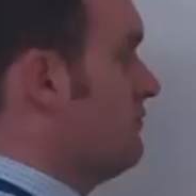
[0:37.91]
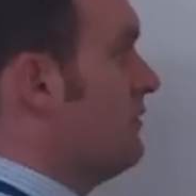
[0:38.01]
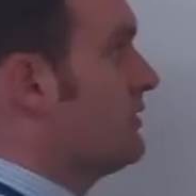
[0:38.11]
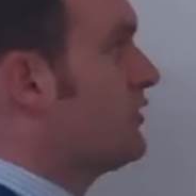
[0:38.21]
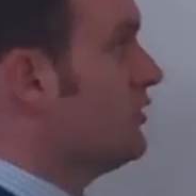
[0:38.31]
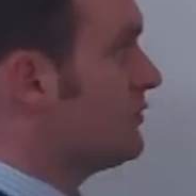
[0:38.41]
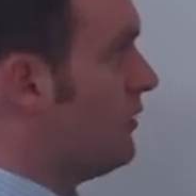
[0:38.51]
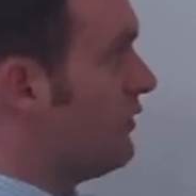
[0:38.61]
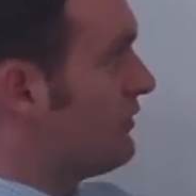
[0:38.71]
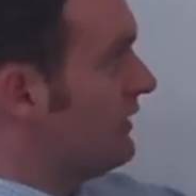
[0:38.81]
but because
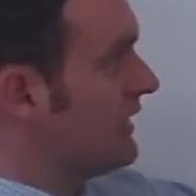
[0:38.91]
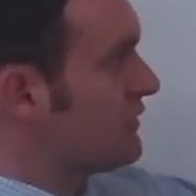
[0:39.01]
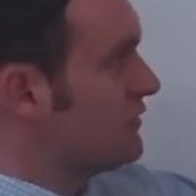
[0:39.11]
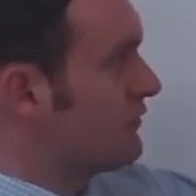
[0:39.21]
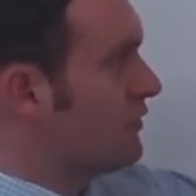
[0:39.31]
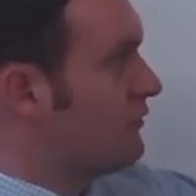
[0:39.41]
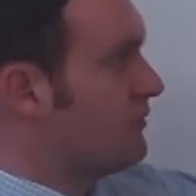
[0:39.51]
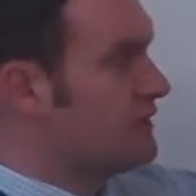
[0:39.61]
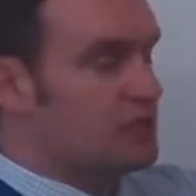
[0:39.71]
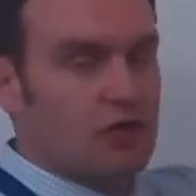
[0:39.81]
both electrons have come from this